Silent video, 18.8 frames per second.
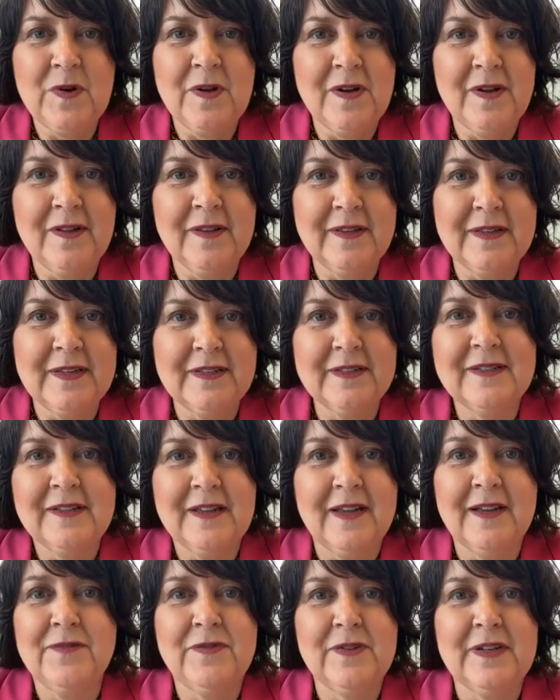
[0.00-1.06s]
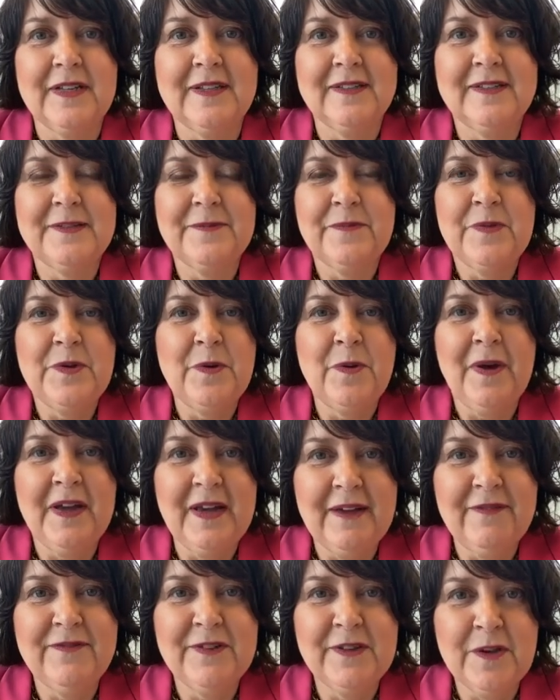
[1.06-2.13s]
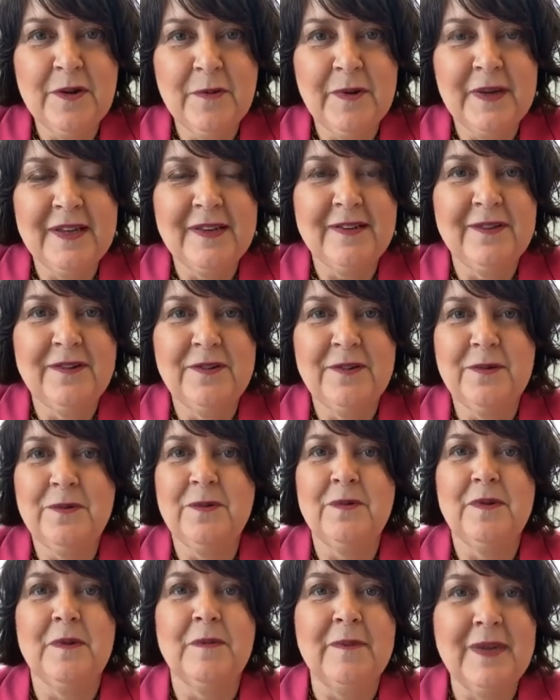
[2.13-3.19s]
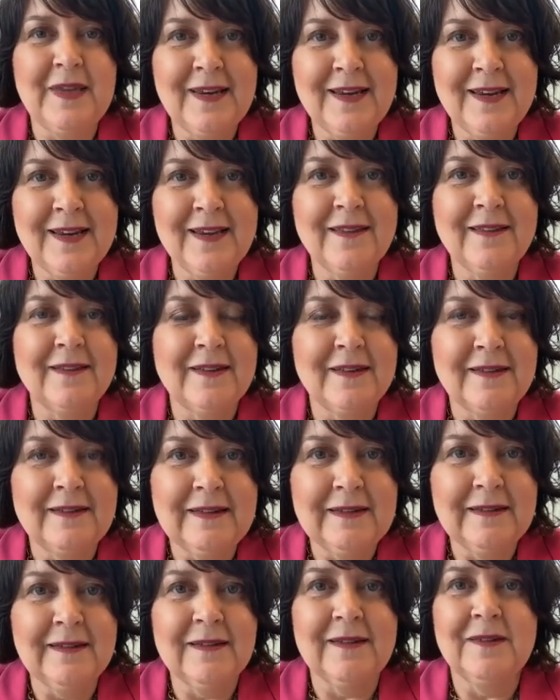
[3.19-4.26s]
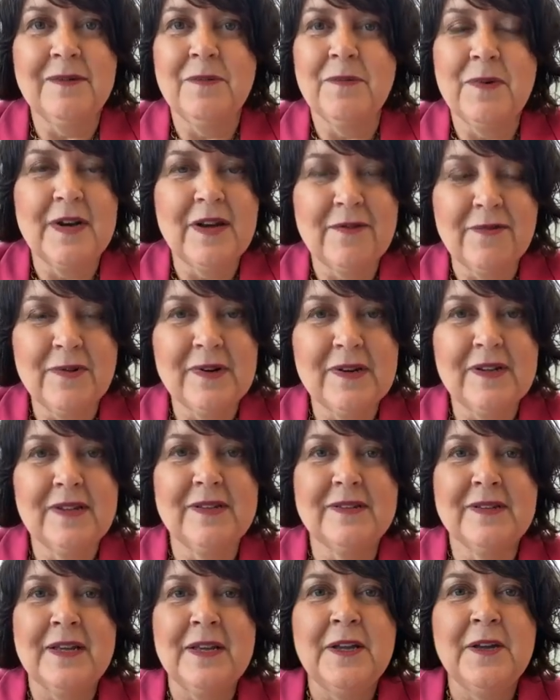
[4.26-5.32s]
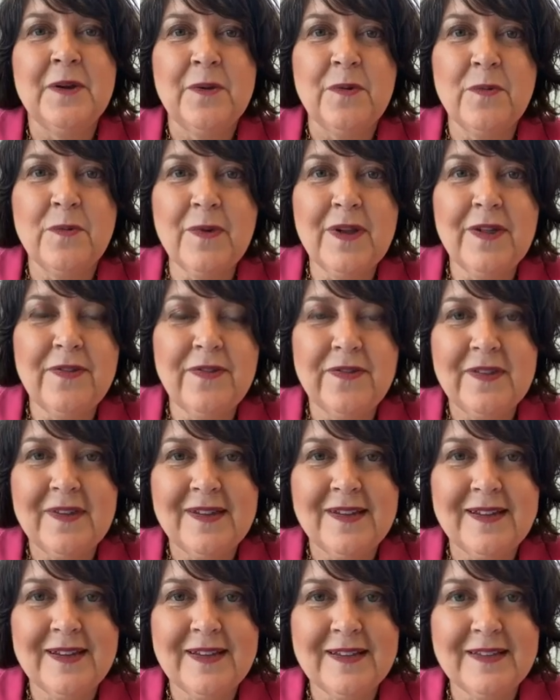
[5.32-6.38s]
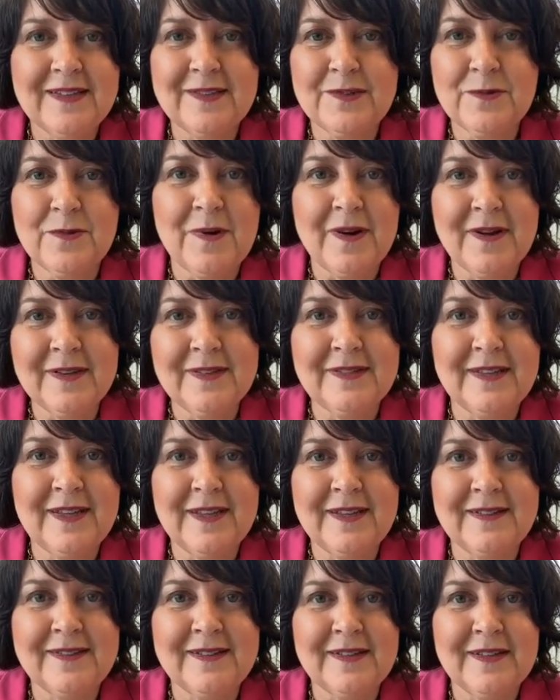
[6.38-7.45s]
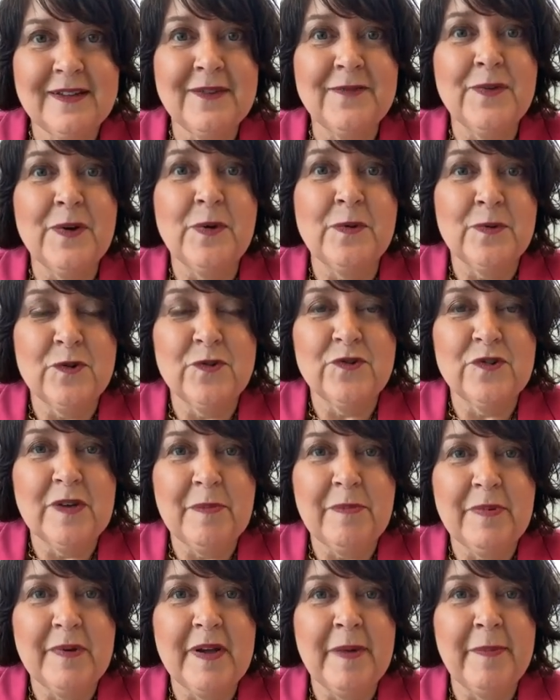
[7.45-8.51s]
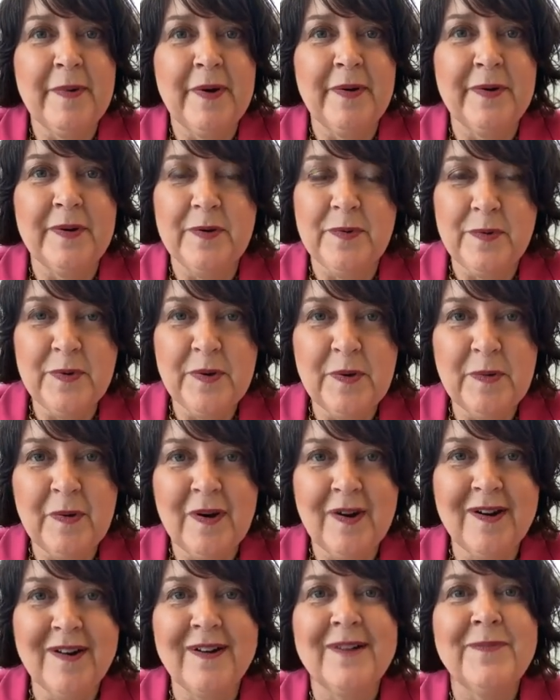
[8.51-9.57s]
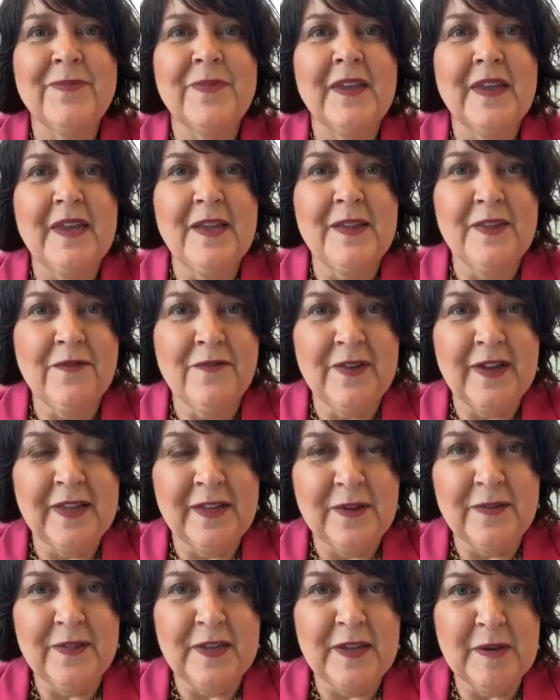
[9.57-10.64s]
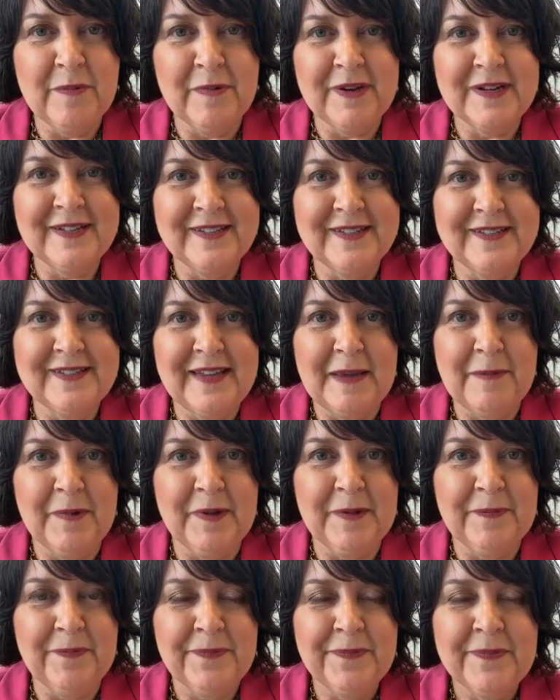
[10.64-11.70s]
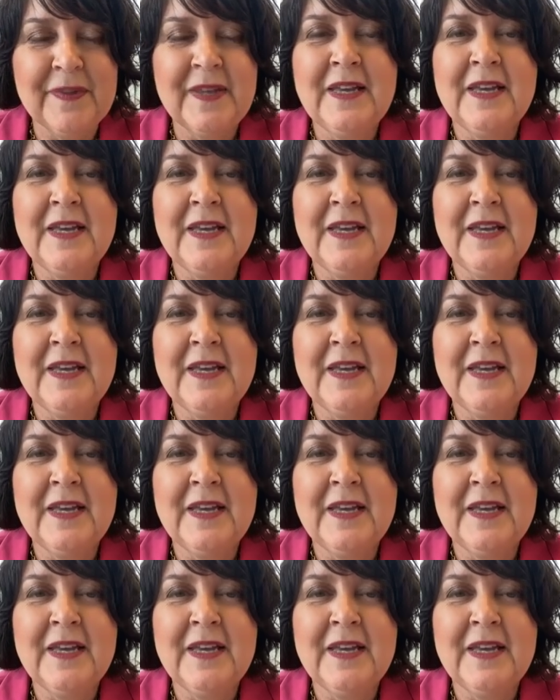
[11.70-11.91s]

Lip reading: it all is confidence. You have to go into the meeting, the deal, whatever it is, with a strong sense of ownership about who you are and the value that you bring to the table.